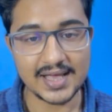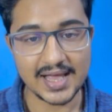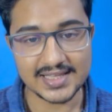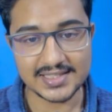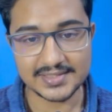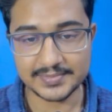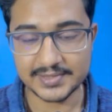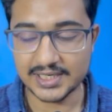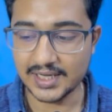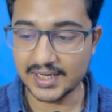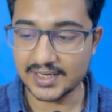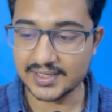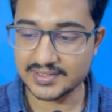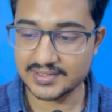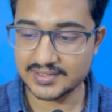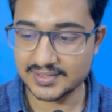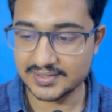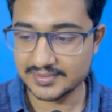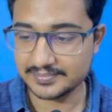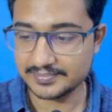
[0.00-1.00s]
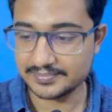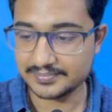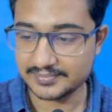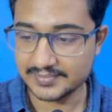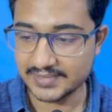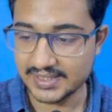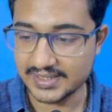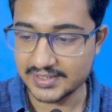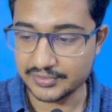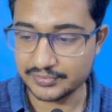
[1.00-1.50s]
has been asked
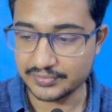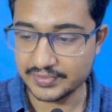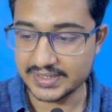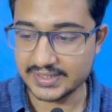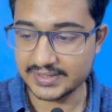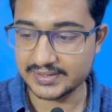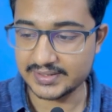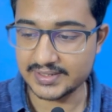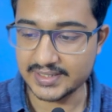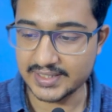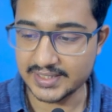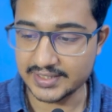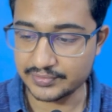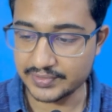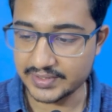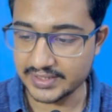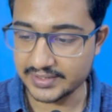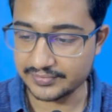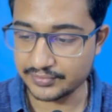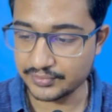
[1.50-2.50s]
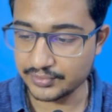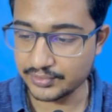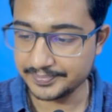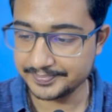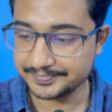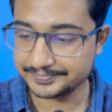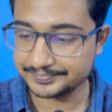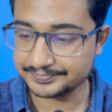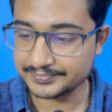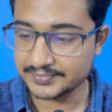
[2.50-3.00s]
in 23 and 24.
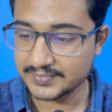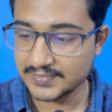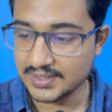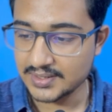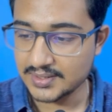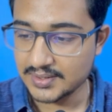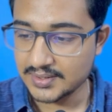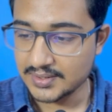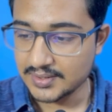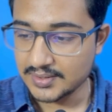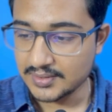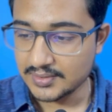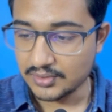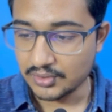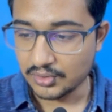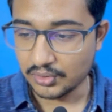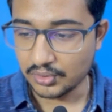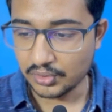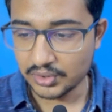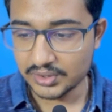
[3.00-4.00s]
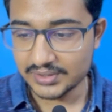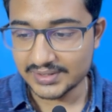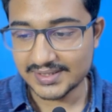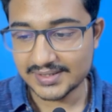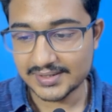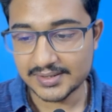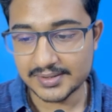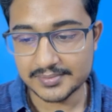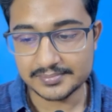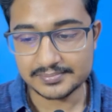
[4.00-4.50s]
All
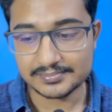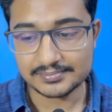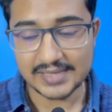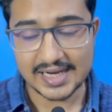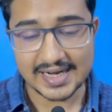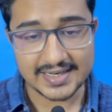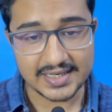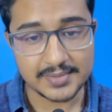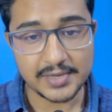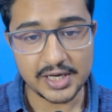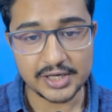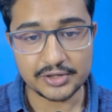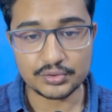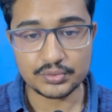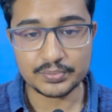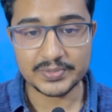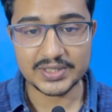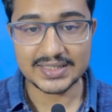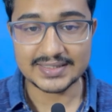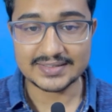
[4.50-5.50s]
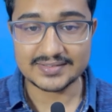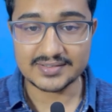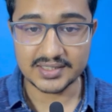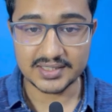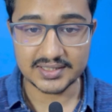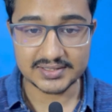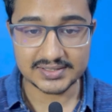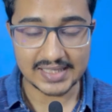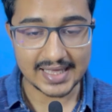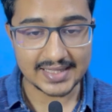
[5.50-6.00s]
the antimicrobial
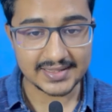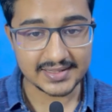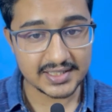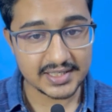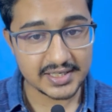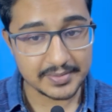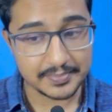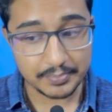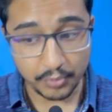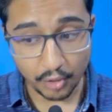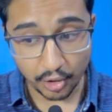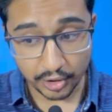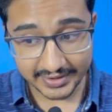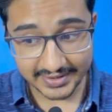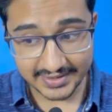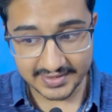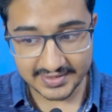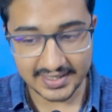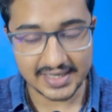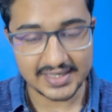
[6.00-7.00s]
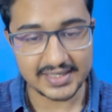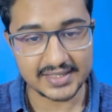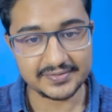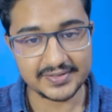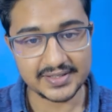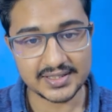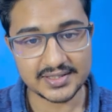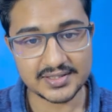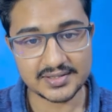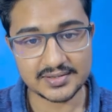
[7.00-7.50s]
drugs and their important side
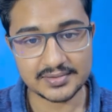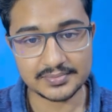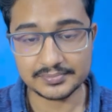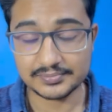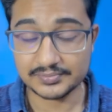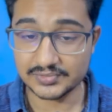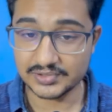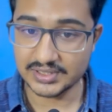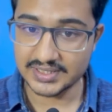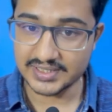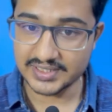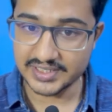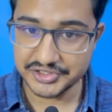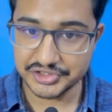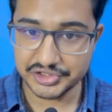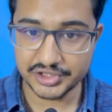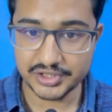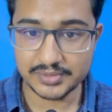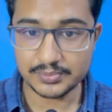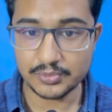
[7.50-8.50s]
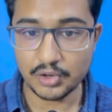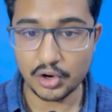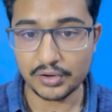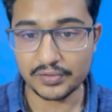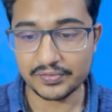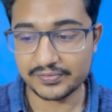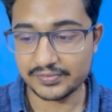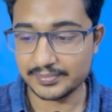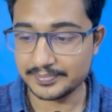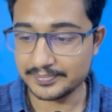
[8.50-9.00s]
effects. The regime
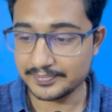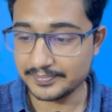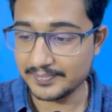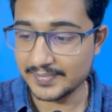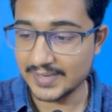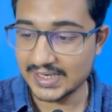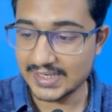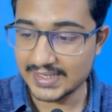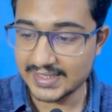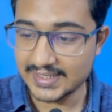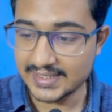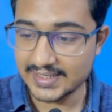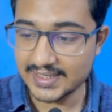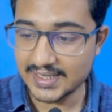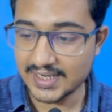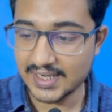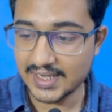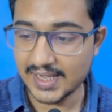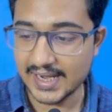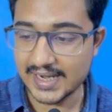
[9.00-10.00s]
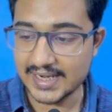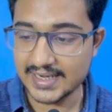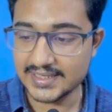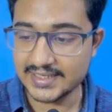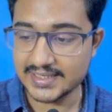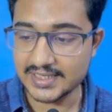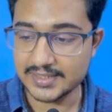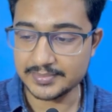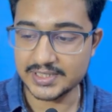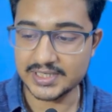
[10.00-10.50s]
of malaria and
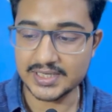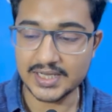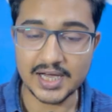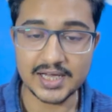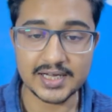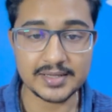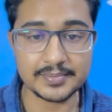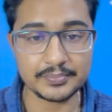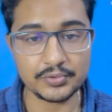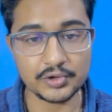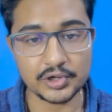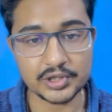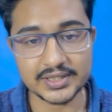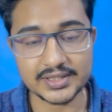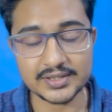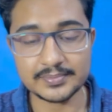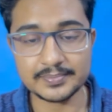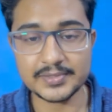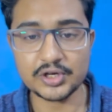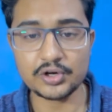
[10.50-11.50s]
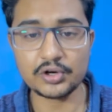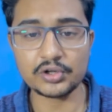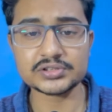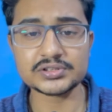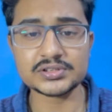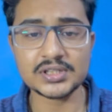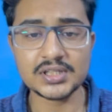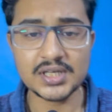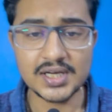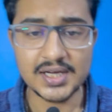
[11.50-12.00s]
TB are important because